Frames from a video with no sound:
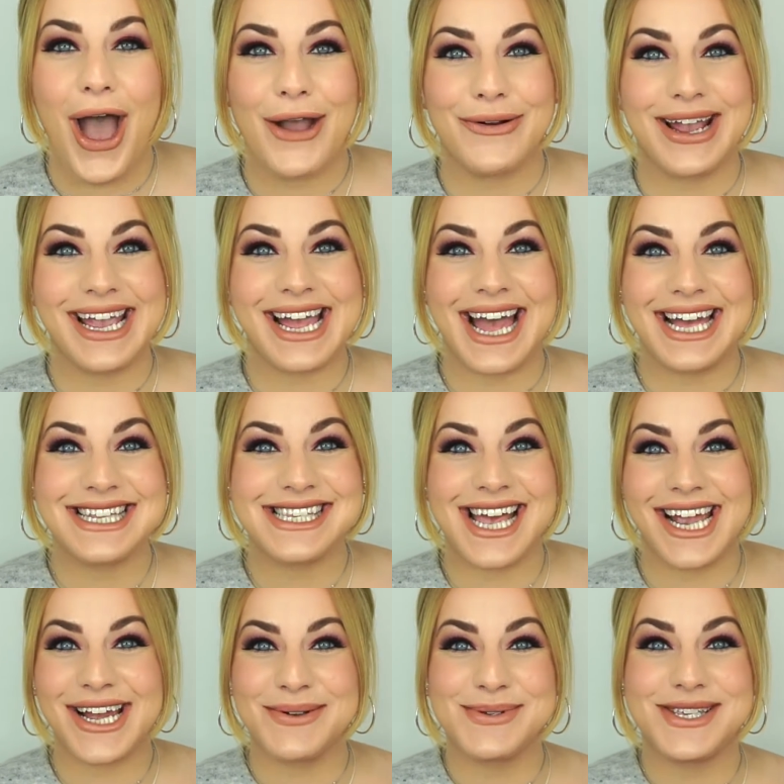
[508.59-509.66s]
Alright guys,
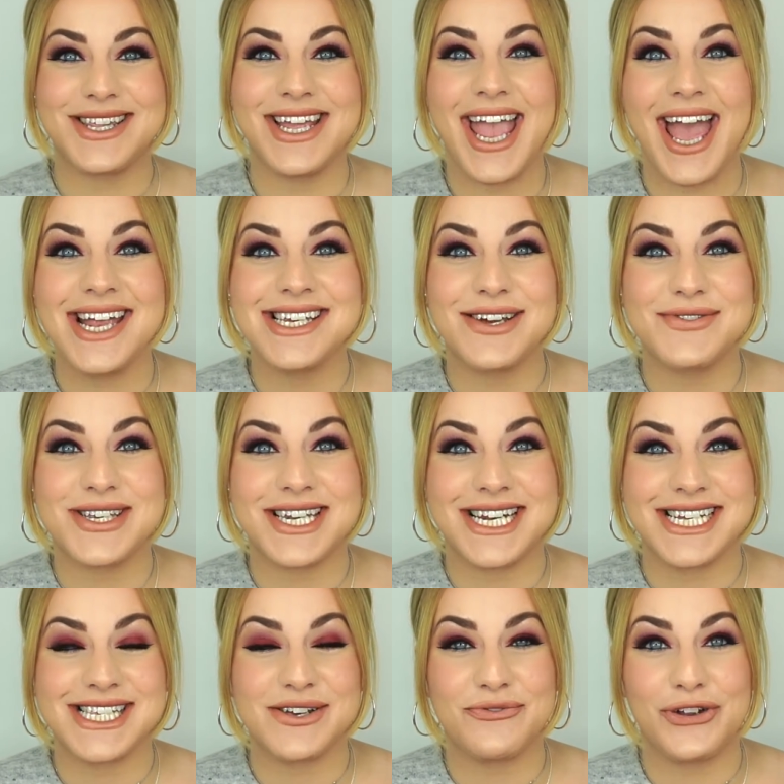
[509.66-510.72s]
that comes to the end of
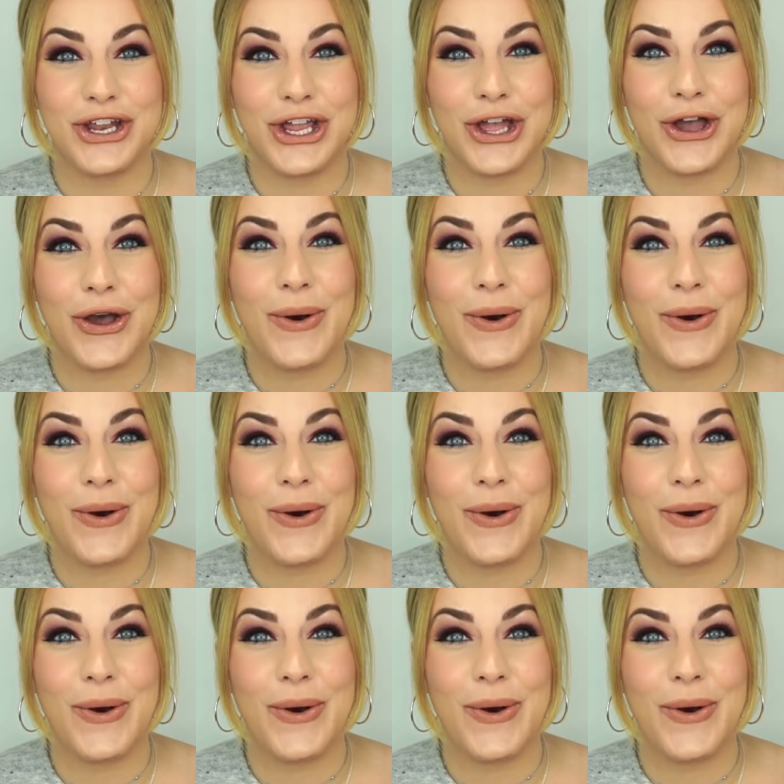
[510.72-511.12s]
today's video.